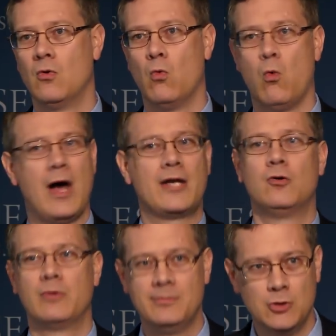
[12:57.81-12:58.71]
Why
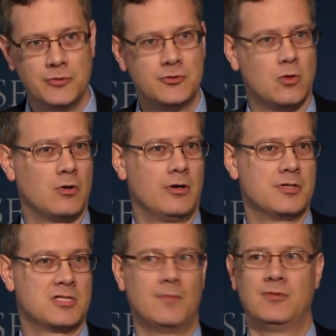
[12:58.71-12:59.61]
don't we move
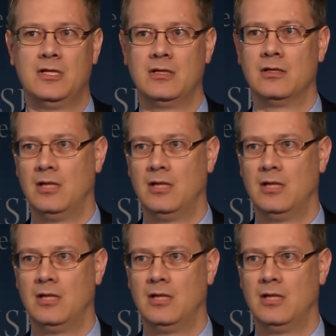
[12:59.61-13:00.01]
toward something